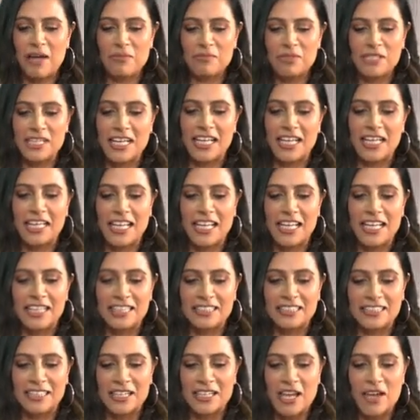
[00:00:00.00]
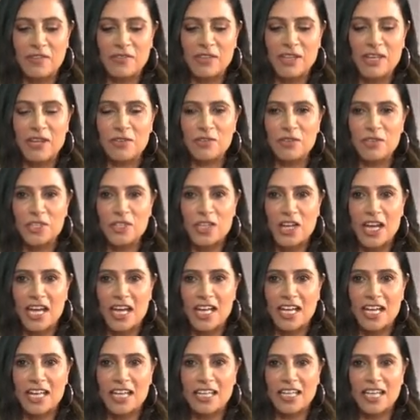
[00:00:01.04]
sitting like this and having a wee
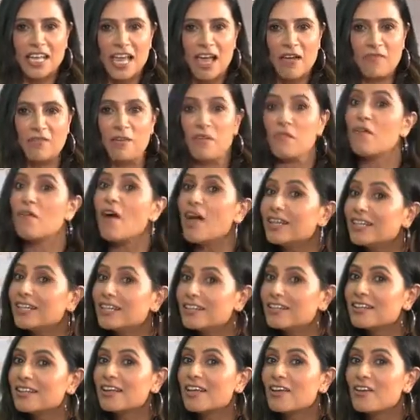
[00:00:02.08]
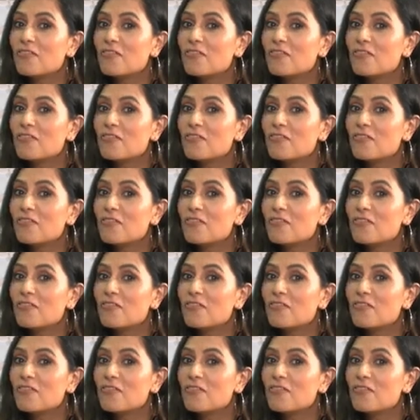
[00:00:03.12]
chat and having fun.